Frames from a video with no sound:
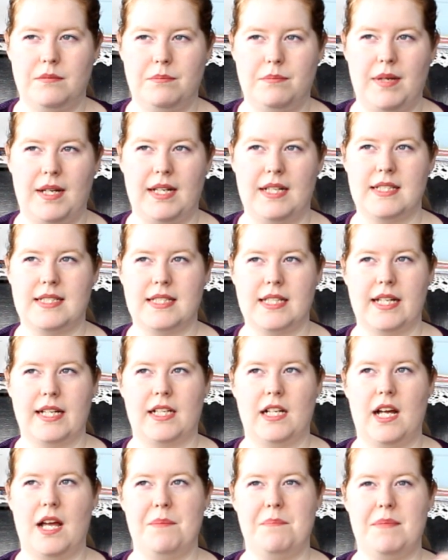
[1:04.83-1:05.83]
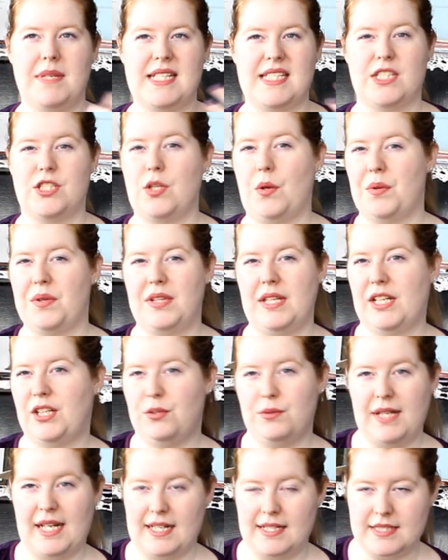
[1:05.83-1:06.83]
But it's like a mist so thick
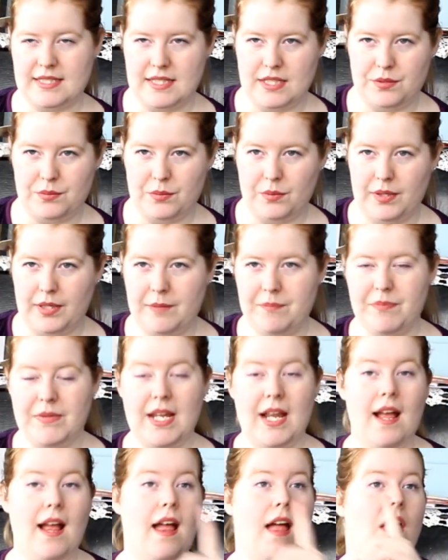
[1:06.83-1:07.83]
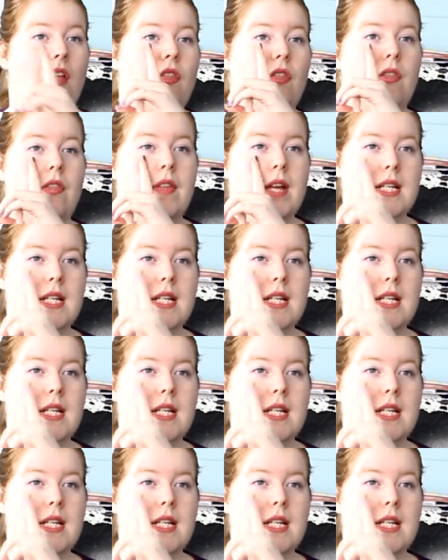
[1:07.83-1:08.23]
you can't see through it.